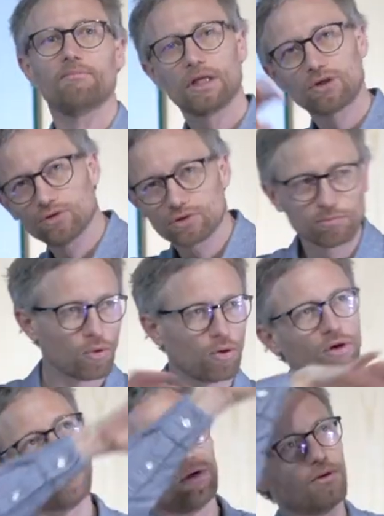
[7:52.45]
make a
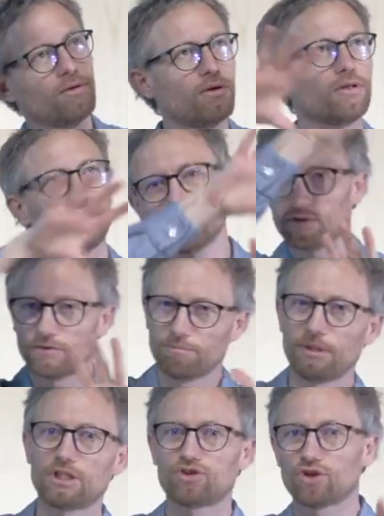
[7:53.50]
small
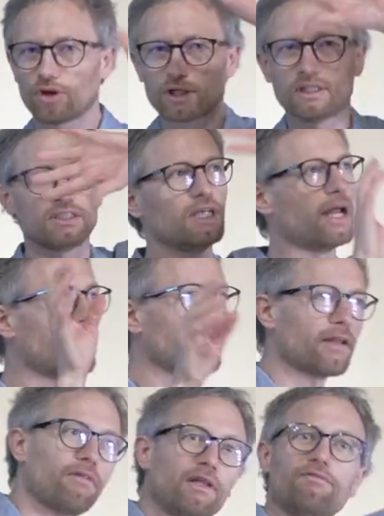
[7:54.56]
picture in the air
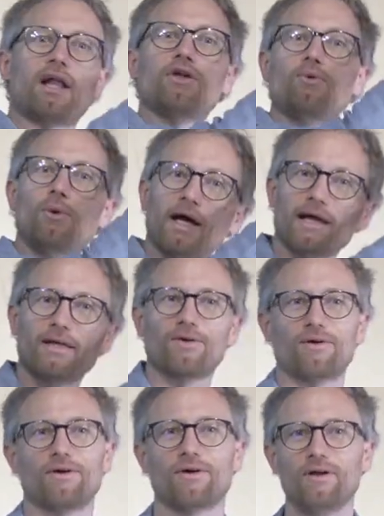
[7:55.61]
and then fly away,
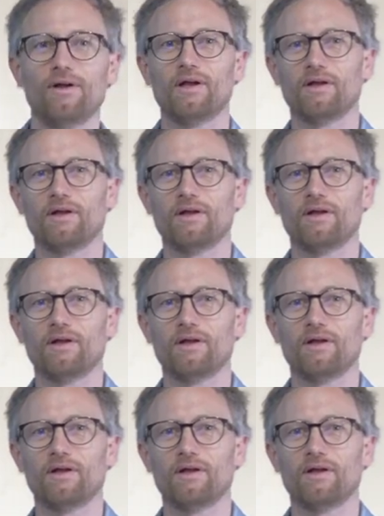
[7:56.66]
or